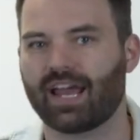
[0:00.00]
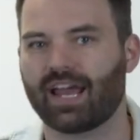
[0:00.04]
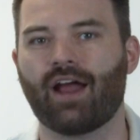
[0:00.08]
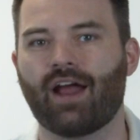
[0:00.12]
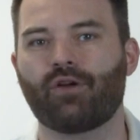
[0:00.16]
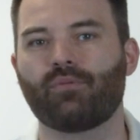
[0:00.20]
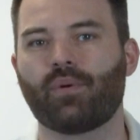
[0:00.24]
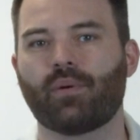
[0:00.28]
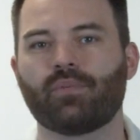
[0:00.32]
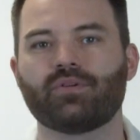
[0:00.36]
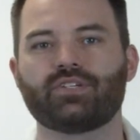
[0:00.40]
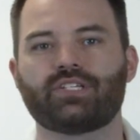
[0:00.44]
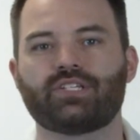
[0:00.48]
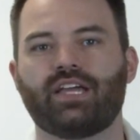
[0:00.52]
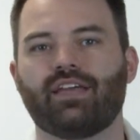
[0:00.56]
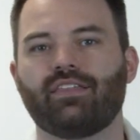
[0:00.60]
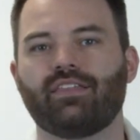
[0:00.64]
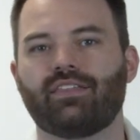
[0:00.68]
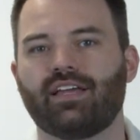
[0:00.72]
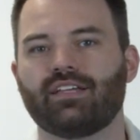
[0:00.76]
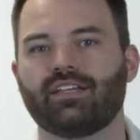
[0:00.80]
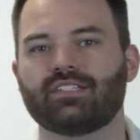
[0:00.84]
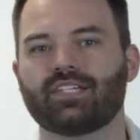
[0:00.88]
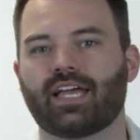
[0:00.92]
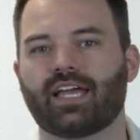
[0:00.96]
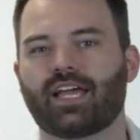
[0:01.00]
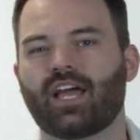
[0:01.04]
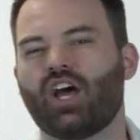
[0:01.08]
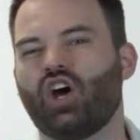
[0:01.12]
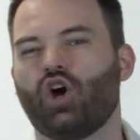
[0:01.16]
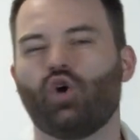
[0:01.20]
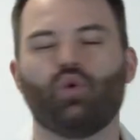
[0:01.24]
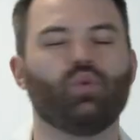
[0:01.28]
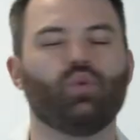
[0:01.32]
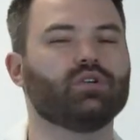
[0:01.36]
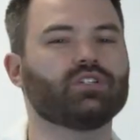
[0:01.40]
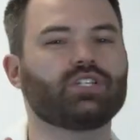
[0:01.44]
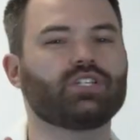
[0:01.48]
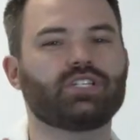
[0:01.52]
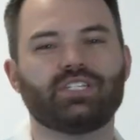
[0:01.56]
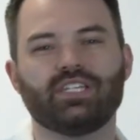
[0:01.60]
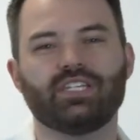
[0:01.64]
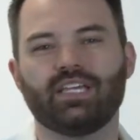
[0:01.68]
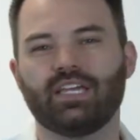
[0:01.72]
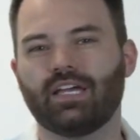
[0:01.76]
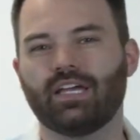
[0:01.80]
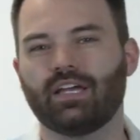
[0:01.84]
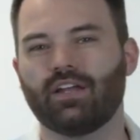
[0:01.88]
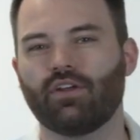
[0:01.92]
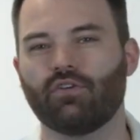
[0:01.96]
I remember saying things like, we'll
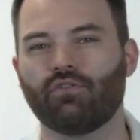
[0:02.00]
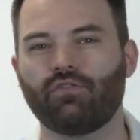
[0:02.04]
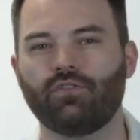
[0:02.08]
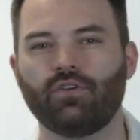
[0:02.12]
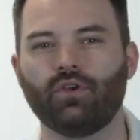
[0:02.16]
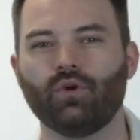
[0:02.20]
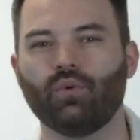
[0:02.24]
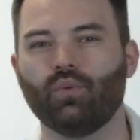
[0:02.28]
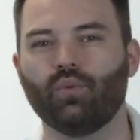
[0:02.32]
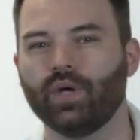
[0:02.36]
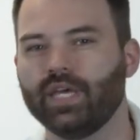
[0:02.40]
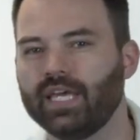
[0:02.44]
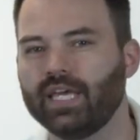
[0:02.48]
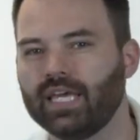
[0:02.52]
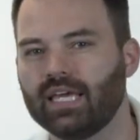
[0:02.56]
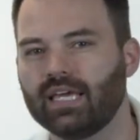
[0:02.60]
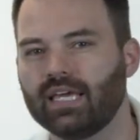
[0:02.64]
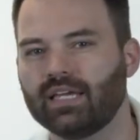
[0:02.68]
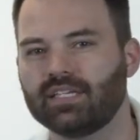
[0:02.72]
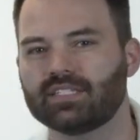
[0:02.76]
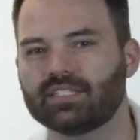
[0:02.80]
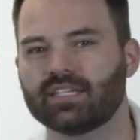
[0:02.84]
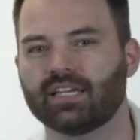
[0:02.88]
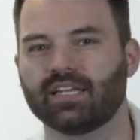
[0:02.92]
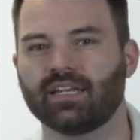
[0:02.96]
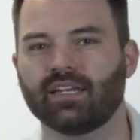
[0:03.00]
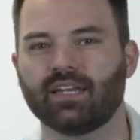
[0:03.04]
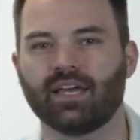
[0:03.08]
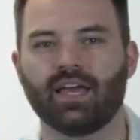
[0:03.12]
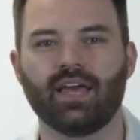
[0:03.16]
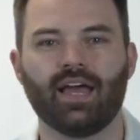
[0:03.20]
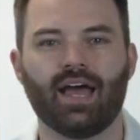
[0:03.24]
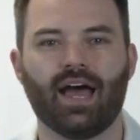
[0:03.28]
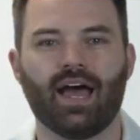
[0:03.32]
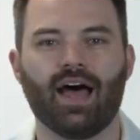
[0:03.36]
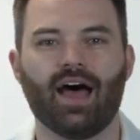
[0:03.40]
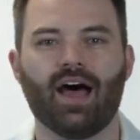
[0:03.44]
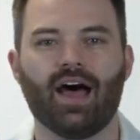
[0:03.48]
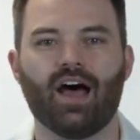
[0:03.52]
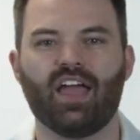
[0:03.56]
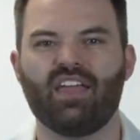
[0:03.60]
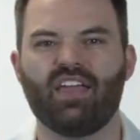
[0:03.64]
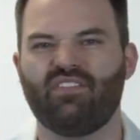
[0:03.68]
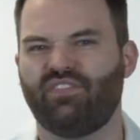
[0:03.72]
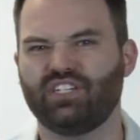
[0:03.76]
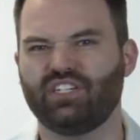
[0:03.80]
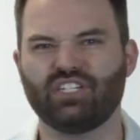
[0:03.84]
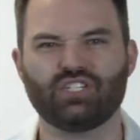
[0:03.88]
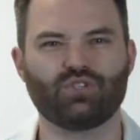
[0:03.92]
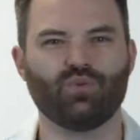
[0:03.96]
see you in a few weeks. And
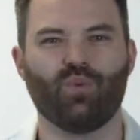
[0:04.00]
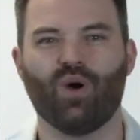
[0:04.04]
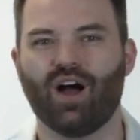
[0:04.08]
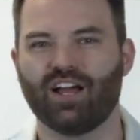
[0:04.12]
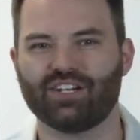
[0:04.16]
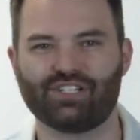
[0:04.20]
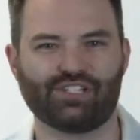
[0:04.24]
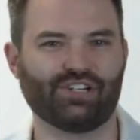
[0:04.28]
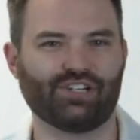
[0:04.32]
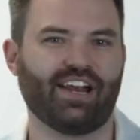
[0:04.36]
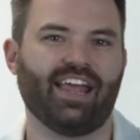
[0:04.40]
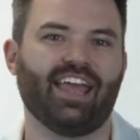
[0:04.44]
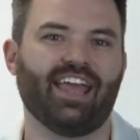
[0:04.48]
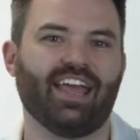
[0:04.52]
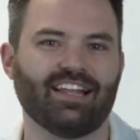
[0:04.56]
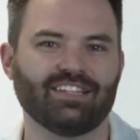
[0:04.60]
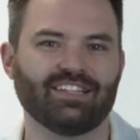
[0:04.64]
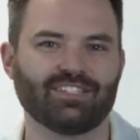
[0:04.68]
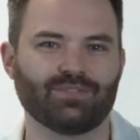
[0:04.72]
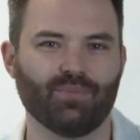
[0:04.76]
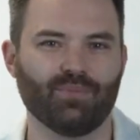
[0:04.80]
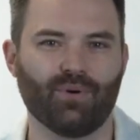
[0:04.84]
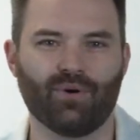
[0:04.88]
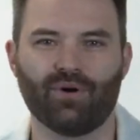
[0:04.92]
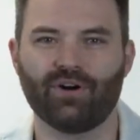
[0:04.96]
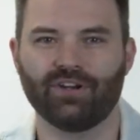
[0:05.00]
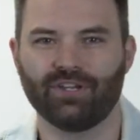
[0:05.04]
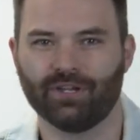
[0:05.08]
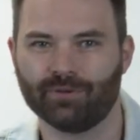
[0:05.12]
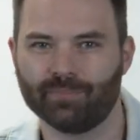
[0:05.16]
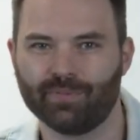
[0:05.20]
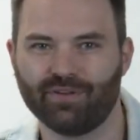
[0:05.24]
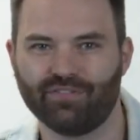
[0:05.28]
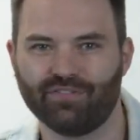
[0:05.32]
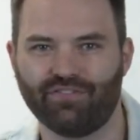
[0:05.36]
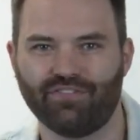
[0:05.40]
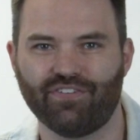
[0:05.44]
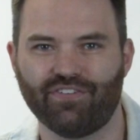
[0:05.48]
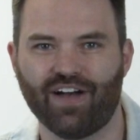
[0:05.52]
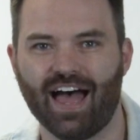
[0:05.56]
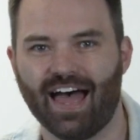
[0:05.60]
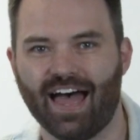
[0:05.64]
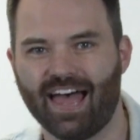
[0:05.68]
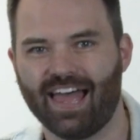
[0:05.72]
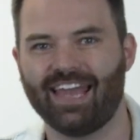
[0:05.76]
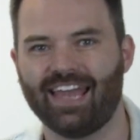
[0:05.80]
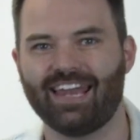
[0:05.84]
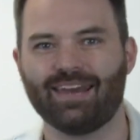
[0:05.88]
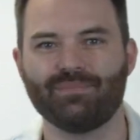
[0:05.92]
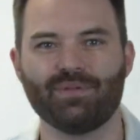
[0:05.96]
if you just wash your hands more, you'll be
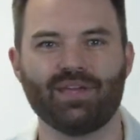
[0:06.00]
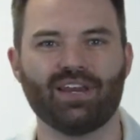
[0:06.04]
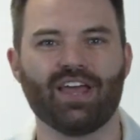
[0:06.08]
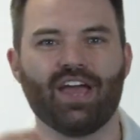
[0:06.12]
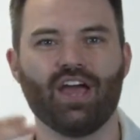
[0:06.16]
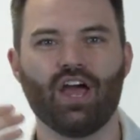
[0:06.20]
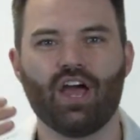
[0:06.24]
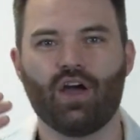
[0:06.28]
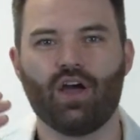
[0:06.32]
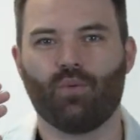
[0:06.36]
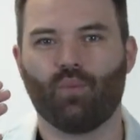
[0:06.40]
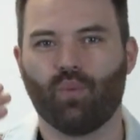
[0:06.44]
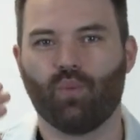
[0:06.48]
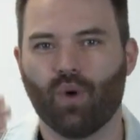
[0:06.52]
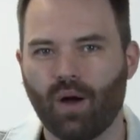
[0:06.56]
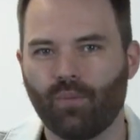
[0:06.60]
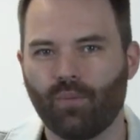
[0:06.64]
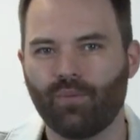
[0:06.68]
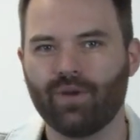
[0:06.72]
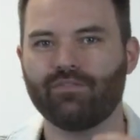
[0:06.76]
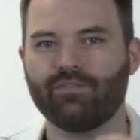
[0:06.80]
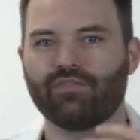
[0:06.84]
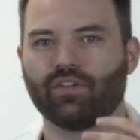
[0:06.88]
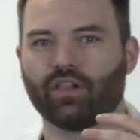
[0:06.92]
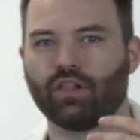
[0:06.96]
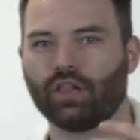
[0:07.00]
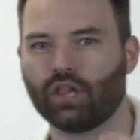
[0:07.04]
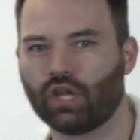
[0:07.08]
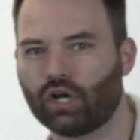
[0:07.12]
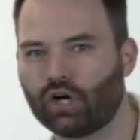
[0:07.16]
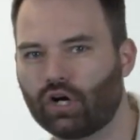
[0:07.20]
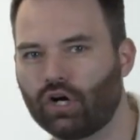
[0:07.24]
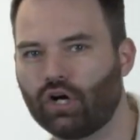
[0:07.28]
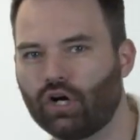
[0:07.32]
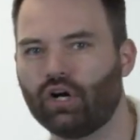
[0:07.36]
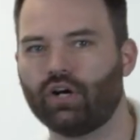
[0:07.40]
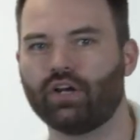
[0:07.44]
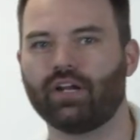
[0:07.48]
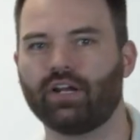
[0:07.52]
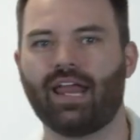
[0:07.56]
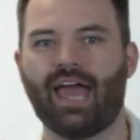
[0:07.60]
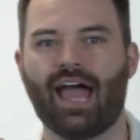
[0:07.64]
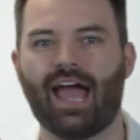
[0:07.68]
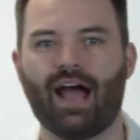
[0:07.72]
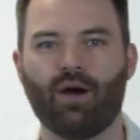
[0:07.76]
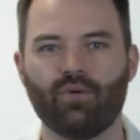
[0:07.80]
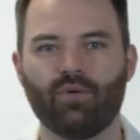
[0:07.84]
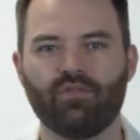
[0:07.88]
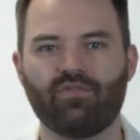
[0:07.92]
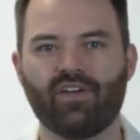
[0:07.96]
fine. I mean, what we've learned and
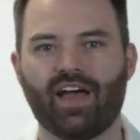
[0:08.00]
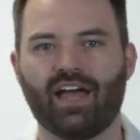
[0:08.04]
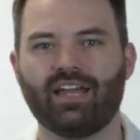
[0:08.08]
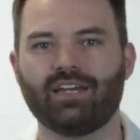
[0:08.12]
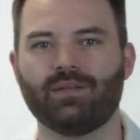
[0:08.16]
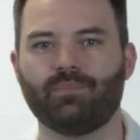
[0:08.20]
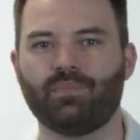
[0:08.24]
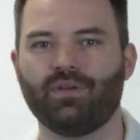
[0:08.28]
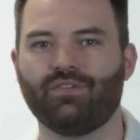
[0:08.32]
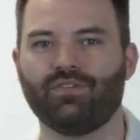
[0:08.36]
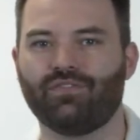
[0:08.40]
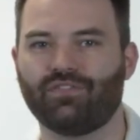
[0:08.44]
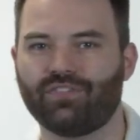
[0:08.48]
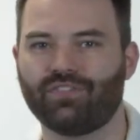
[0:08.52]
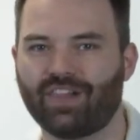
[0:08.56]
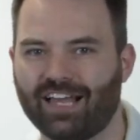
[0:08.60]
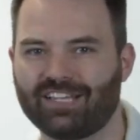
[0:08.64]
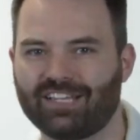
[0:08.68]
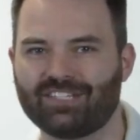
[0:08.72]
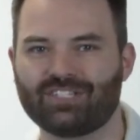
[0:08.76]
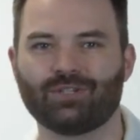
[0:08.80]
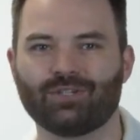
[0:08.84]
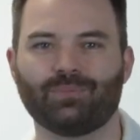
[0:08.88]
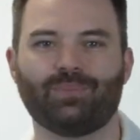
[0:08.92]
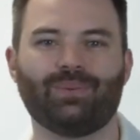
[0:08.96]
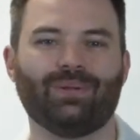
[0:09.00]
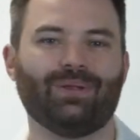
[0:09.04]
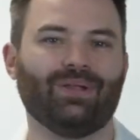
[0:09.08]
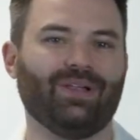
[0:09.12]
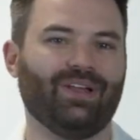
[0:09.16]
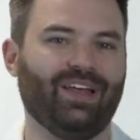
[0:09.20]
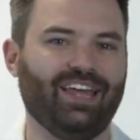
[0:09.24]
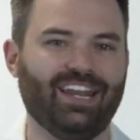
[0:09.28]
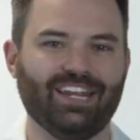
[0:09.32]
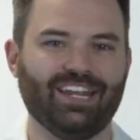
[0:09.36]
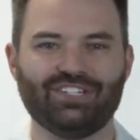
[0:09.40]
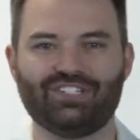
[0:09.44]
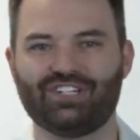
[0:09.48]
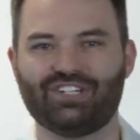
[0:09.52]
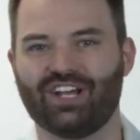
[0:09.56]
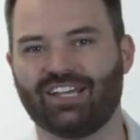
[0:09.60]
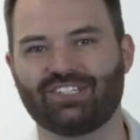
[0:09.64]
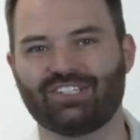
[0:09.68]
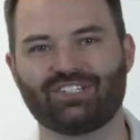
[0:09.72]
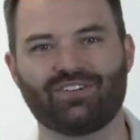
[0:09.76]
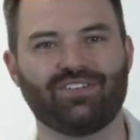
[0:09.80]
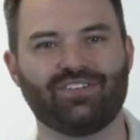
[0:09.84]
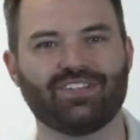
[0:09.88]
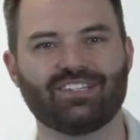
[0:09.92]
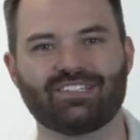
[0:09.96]
how we've had to be flexible and
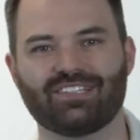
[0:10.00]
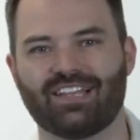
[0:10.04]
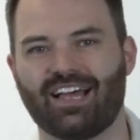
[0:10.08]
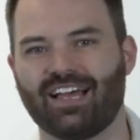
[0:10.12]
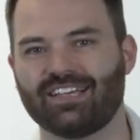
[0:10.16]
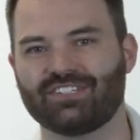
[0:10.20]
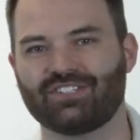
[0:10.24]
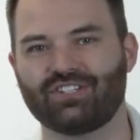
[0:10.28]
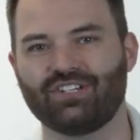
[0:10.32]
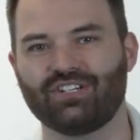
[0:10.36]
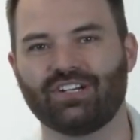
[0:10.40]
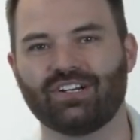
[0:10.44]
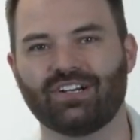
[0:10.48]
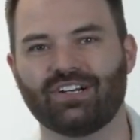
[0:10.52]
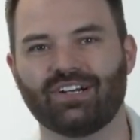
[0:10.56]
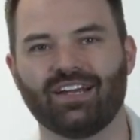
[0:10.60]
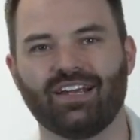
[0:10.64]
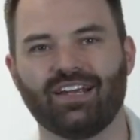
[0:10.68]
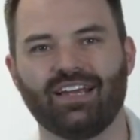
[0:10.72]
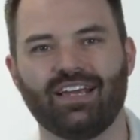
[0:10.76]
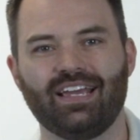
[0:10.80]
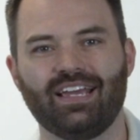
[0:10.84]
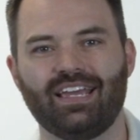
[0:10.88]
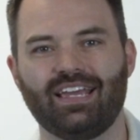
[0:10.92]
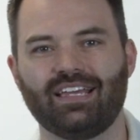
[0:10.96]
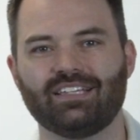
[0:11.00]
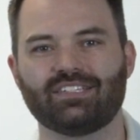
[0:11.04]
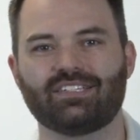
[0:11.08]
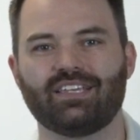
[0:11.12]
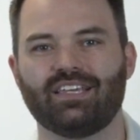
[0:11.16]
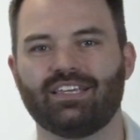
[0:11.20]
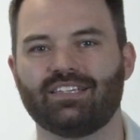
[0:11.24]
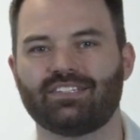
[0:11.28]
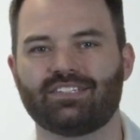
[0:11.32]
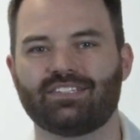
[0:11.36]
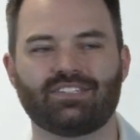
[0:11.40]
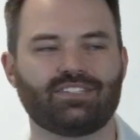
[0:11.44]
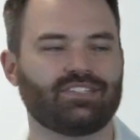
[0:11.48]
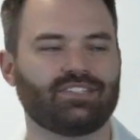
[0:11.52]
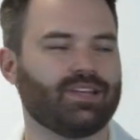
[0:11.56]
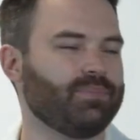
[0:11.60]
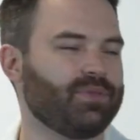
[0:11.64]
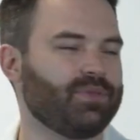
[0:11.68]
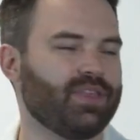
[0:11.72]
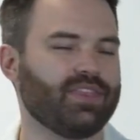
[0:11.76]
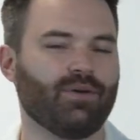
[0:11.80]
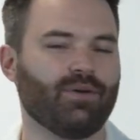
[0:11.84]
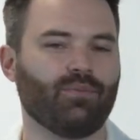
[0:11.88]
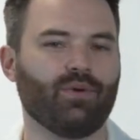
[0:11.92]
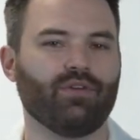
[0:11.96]
adjust over this last year is
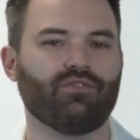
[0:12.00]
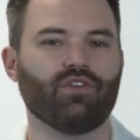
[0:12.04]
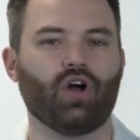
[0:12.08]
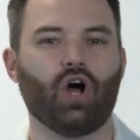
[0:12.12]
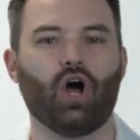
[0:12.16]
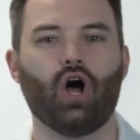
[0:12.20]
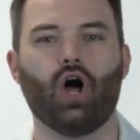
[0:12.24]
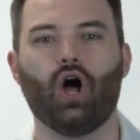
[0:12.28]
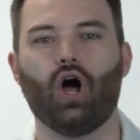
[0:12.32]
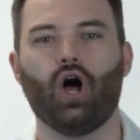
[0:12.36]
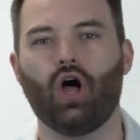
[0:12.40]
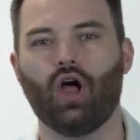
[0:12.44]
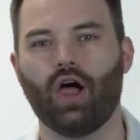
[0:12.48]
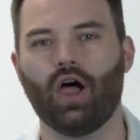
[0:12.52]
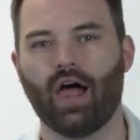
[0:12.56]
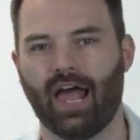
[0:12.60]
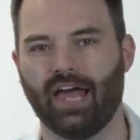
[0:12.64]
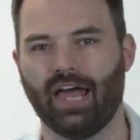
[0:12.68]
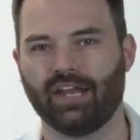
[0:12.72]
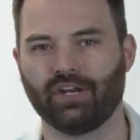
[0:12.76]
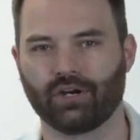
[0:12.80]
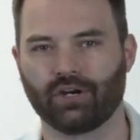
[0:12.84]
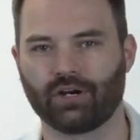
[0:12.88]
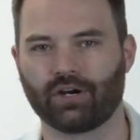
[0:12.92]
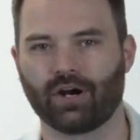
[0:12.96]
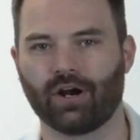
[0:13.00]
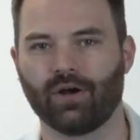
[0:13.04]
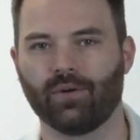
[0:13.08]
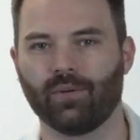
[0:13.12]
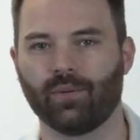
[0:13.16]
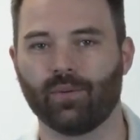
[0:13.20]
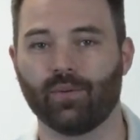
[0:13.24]
something that we've all had to grow.